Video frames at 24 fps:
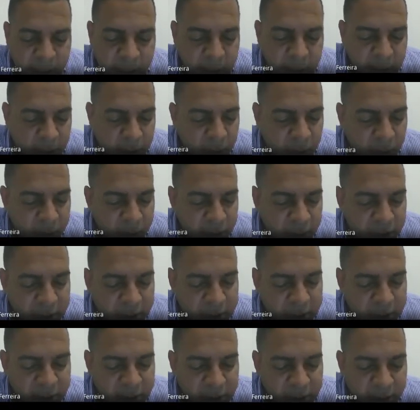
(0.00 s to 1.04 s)
So, but
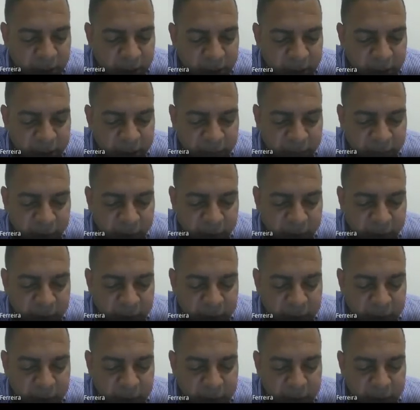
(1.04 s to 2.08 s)
this is a very
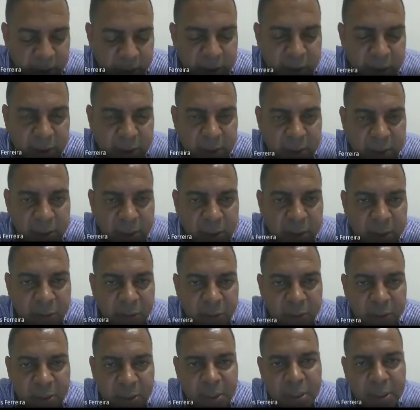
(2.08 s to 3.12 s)

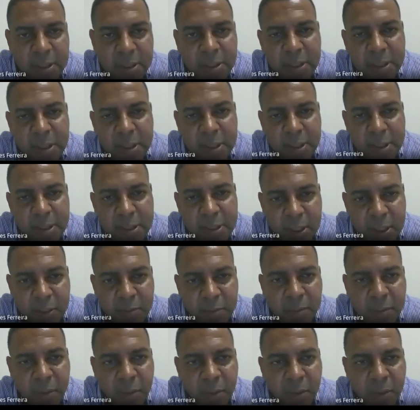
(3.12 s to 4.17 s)
interesting
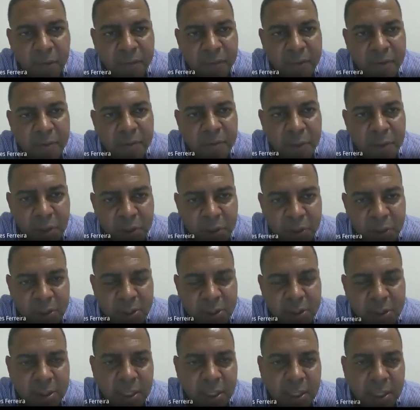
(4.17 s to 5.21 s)
example of emergence
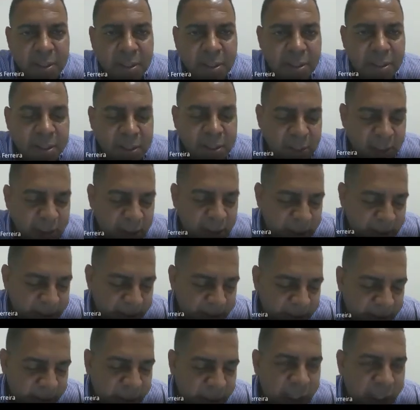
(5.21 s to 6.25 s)
that is
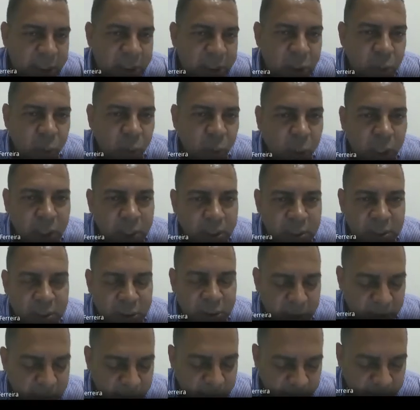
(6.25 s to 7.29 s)
related to us,
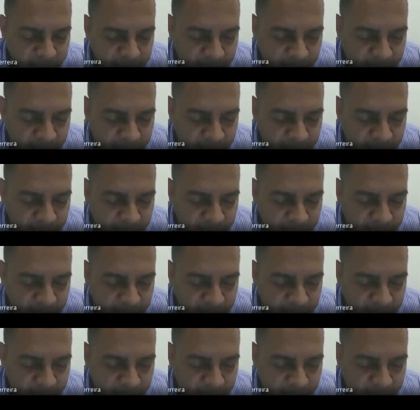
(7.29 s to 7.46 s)
so we